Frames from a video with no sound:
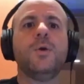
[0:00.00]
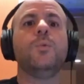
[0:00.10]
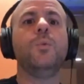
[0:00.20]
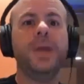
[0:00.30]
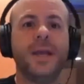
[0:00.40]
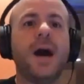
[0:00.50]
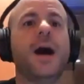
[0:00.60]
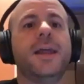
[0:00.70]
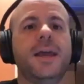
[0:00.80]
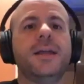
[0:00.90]
Yeah.
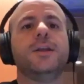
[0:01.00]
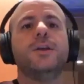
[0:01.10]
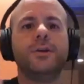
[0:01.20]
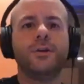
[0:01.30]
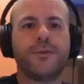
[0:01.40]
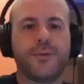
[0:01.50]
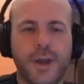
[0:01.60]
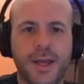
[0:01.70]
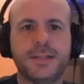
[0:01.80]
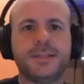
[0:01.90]
Got it. You're
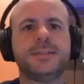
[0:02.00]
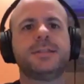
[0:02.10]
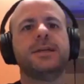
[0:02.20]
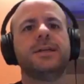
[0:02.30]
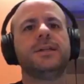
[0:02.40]
friends.